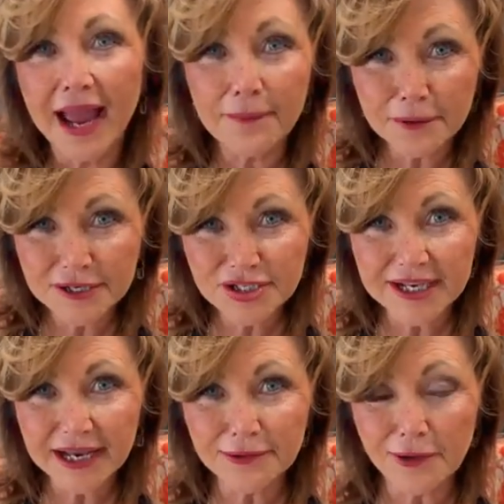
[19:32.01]
I
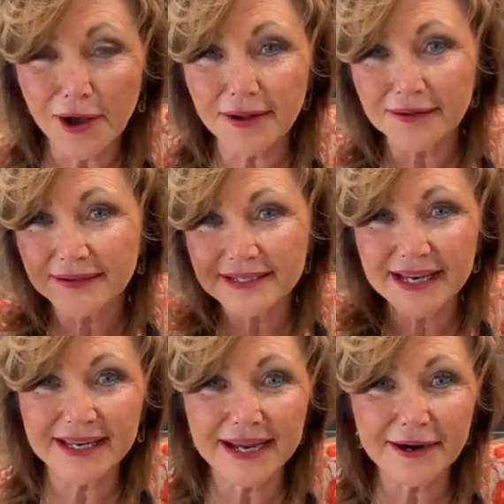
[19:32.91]
appreciate you all.
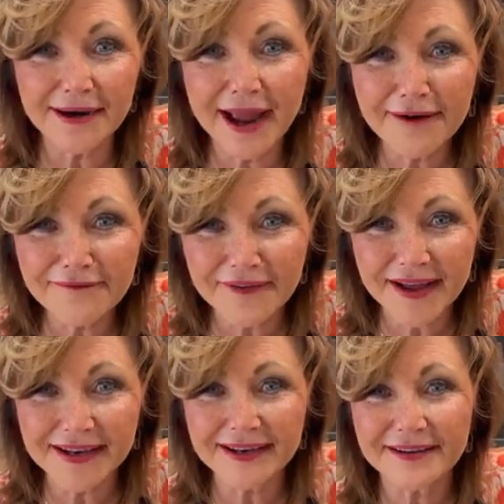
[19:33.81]
Take care. Have
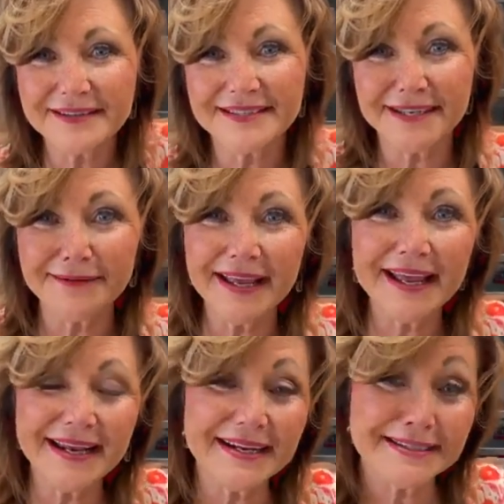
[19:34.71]
fun. See you
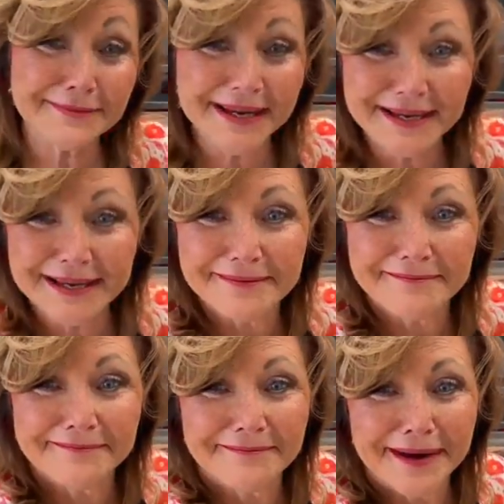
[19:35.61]
again next week.
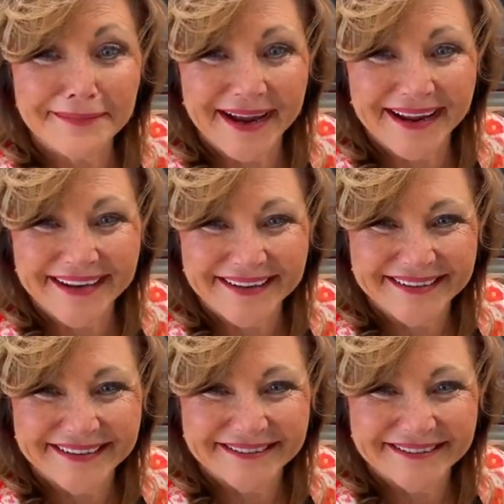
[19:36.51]
Bye-bye.